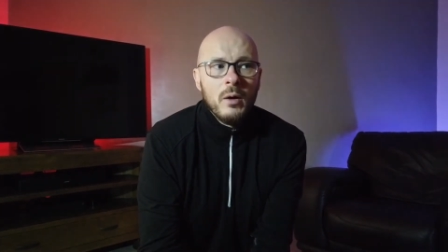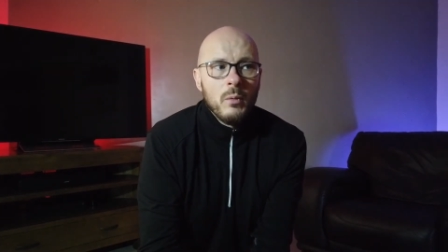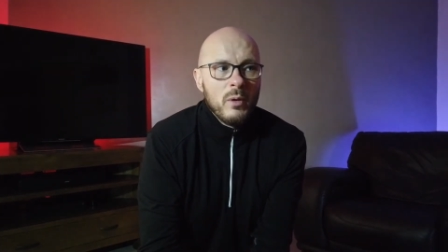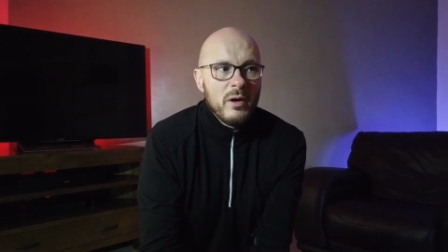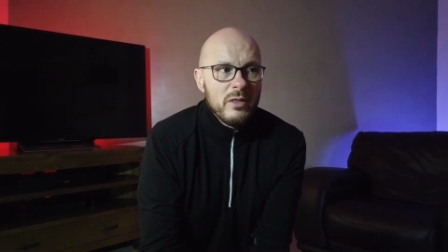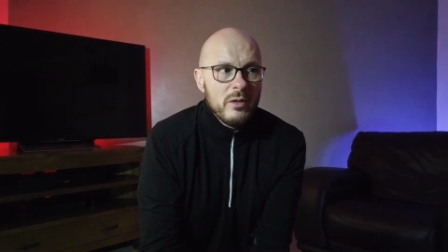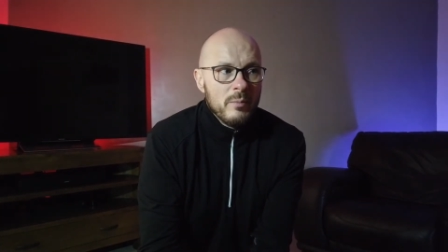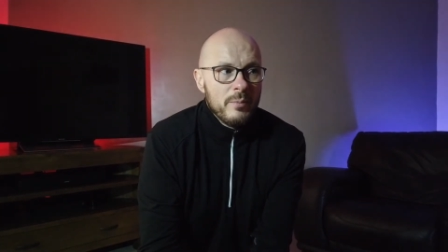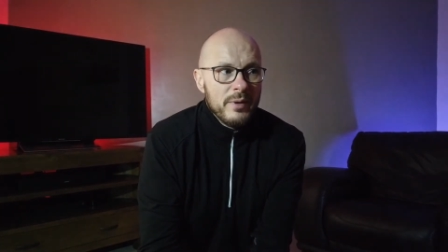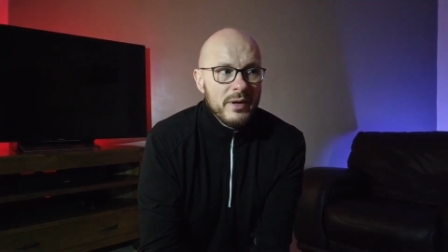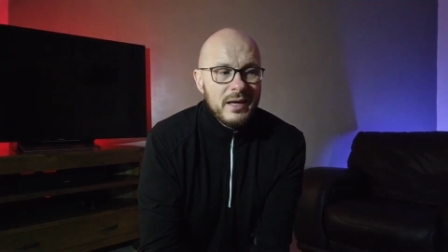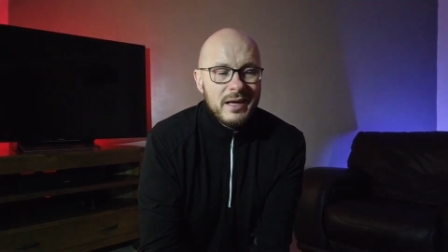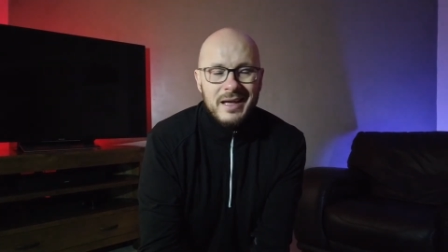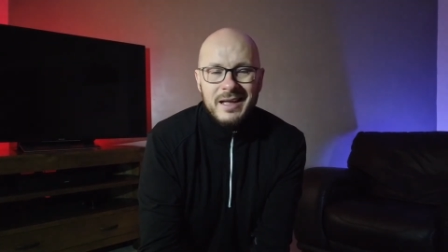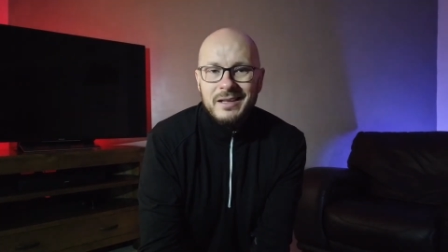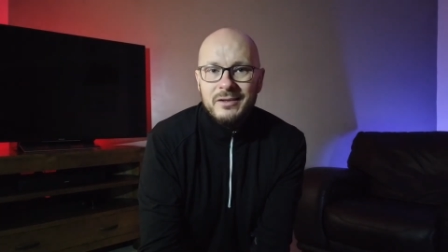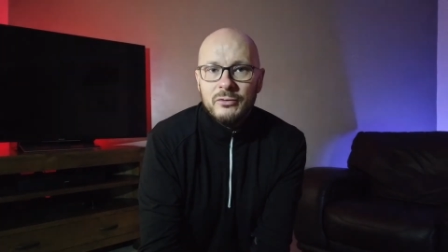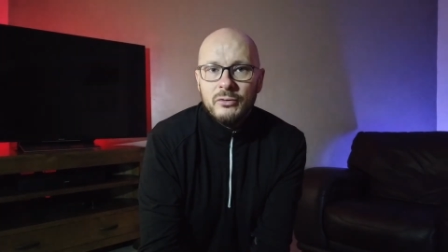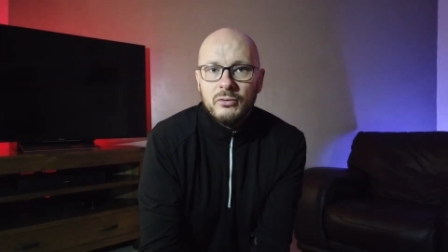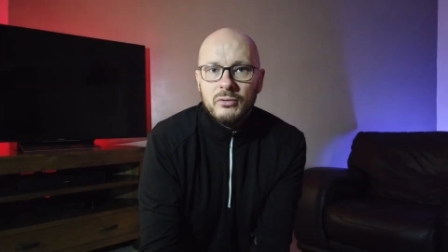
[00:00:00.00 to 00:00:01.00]
whether it be
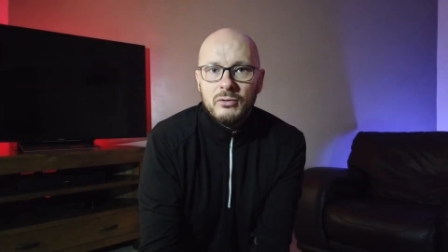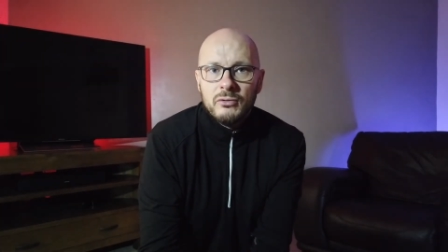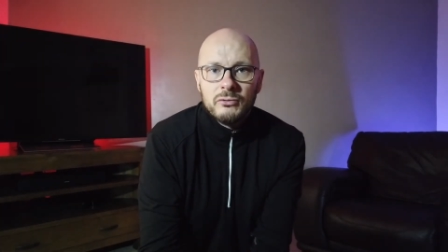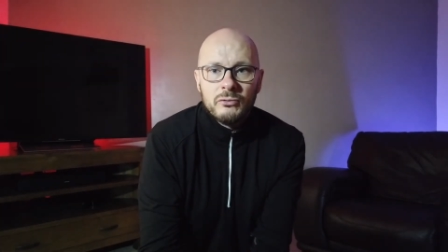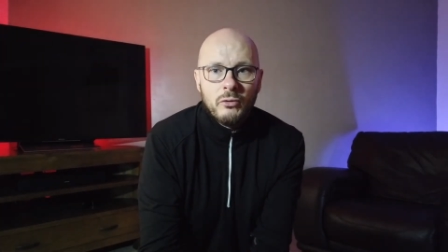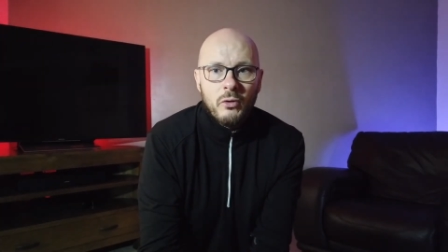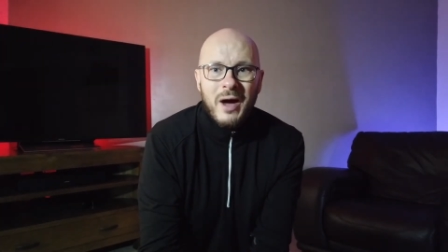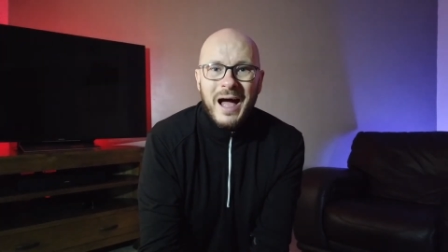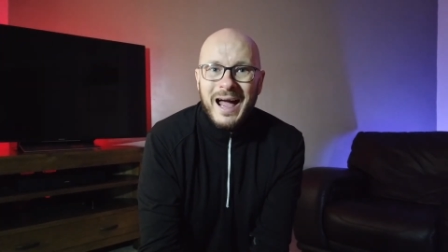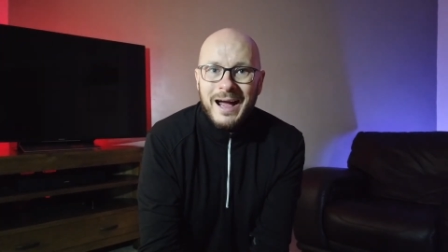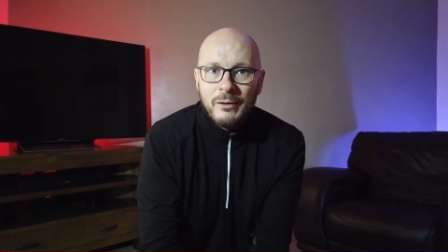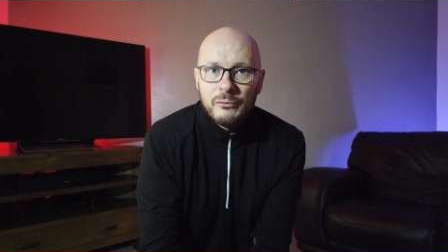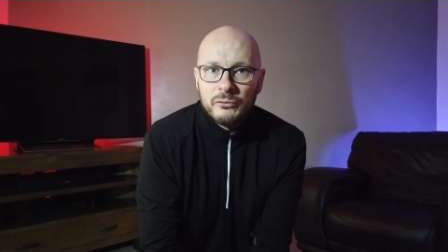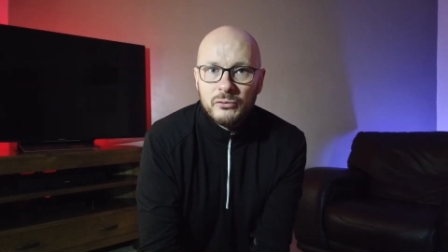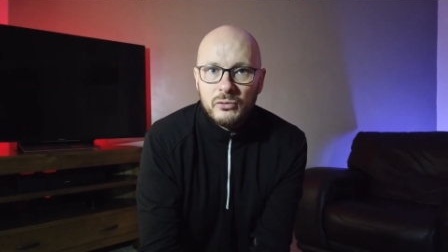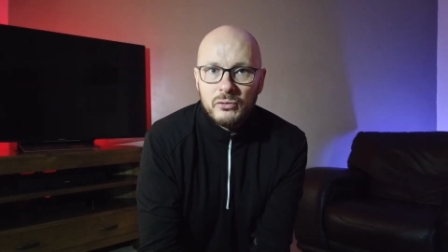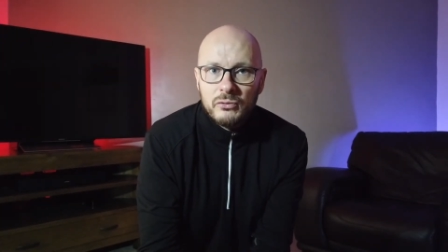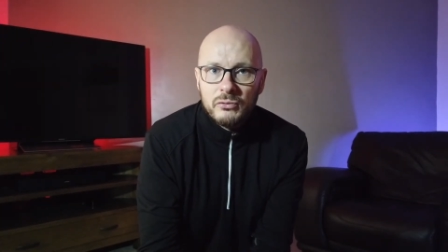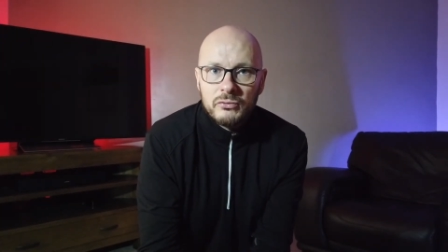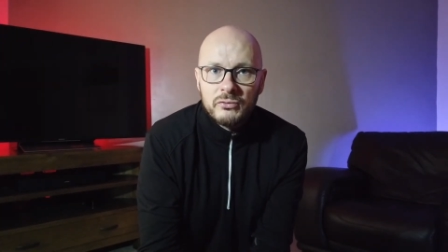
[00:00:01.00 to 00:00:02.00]
indoors or
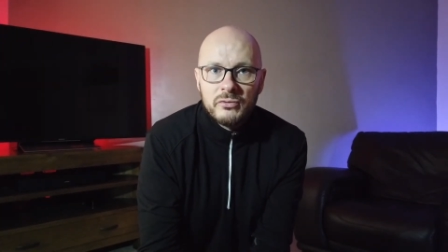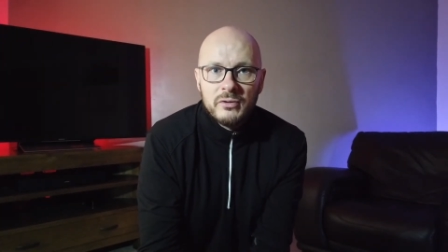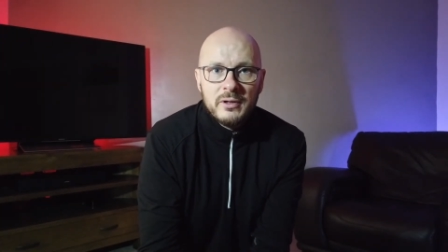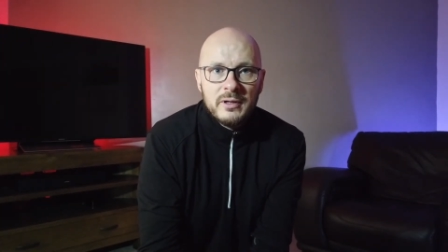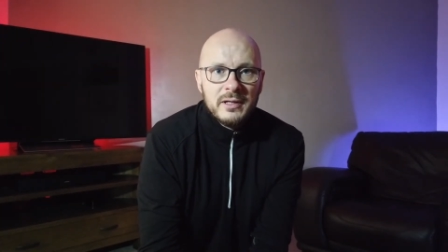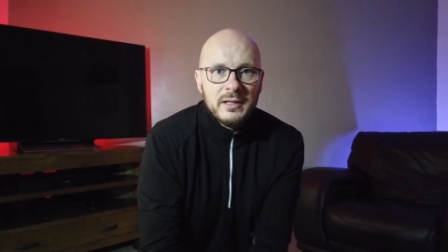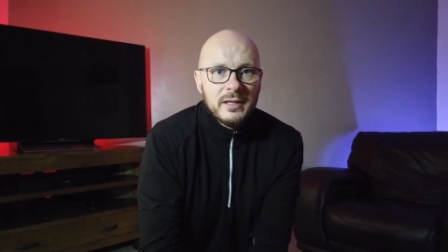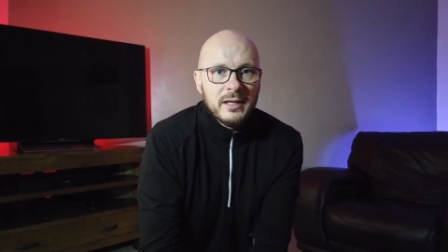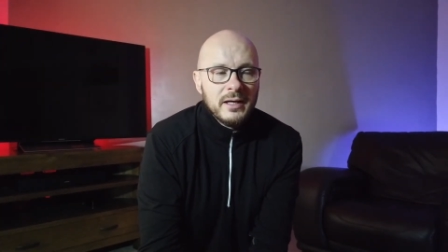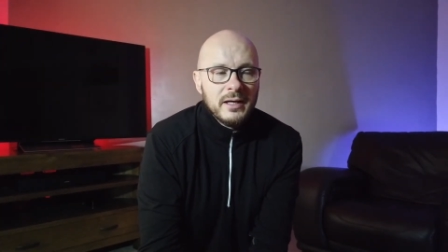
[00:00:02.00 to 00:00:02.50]
outdoors,